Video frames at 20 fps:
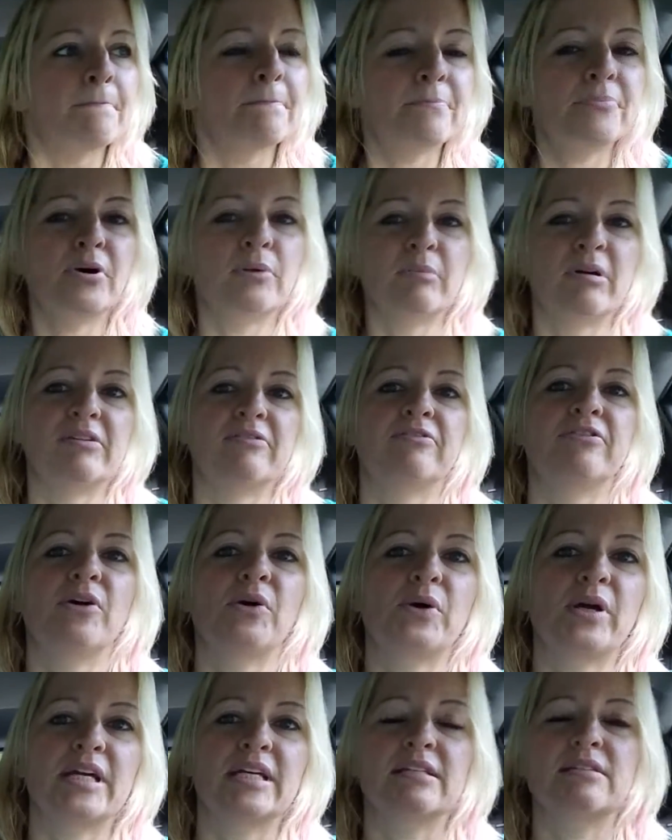put my
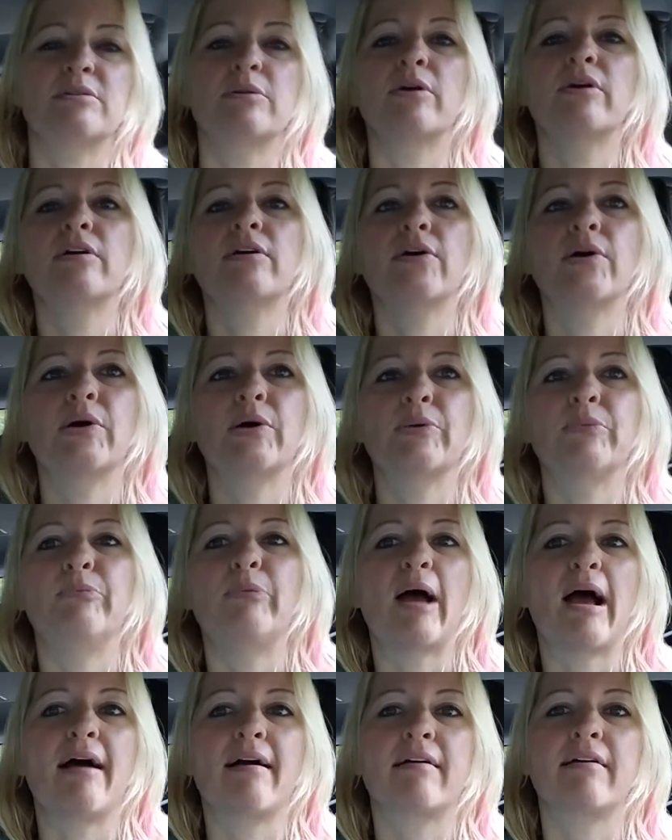focus
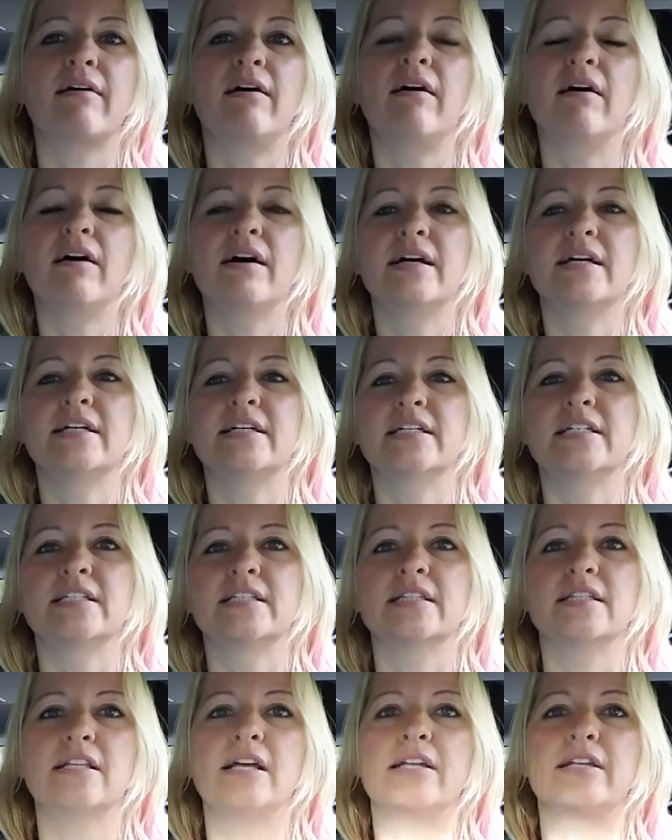back
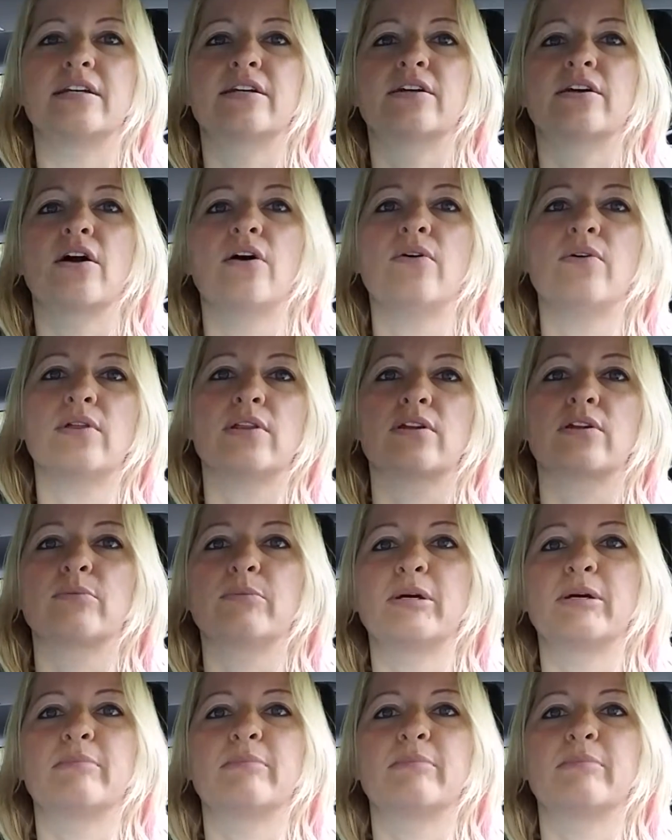on letting go a little bit